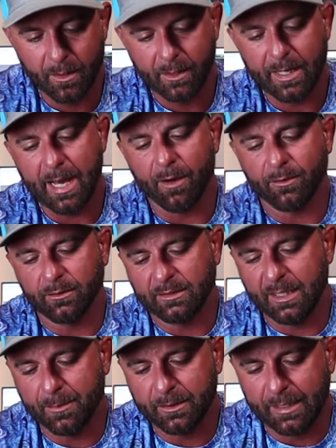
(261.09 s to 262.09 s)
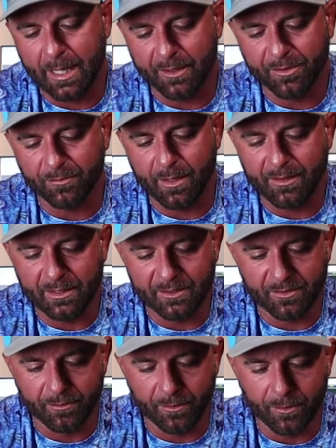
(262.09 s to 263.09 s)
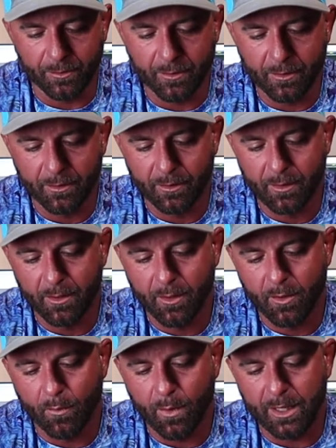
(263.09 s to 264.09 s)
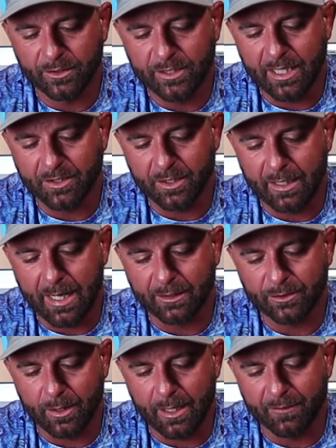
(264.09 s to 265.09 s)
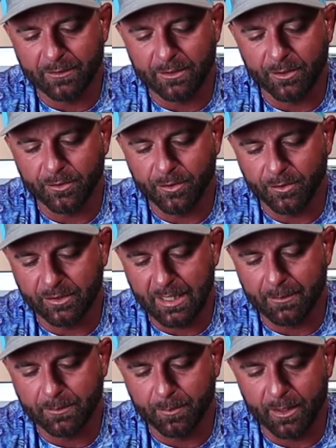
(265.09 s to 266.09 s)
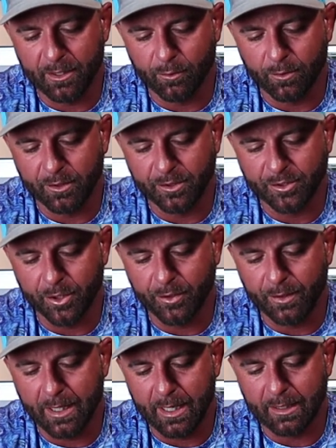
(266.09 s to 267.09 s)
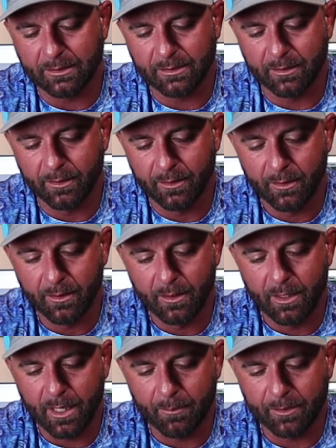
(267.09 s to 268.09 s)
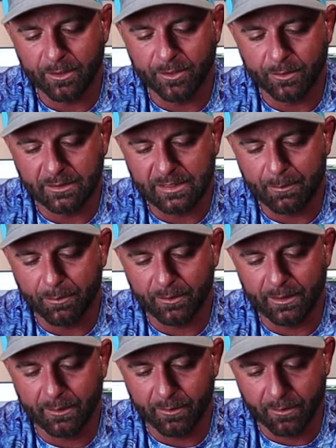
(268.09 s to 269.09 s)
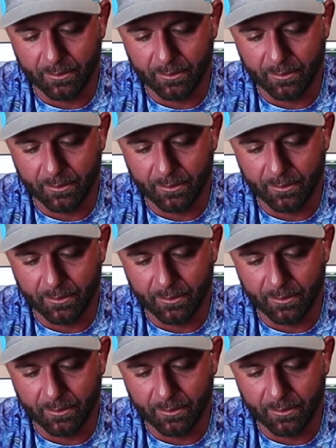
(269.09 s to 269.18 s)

Now, typically I'd thread this through while changing it out, so I don't have to do 2 steps, but in order to show you guys, I'm going to do it separately.